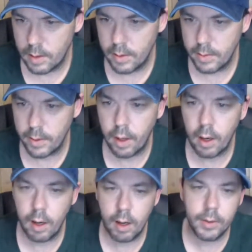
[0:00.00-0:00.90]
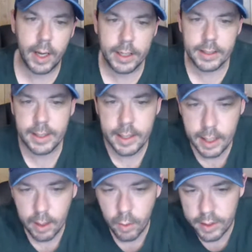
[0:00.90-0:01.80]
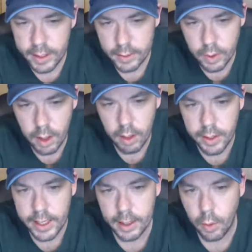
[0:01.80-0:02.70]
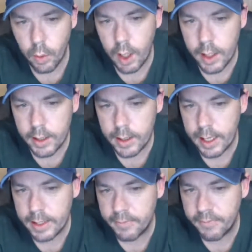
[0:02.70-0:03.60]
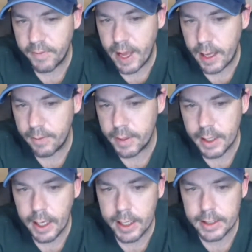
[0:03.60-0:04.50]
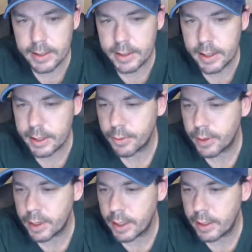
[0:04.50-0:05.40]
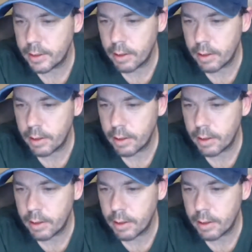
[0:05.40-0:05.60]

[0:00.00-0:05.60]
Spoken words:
They're all 1991. These were all 91, 95, and 96 were the dates on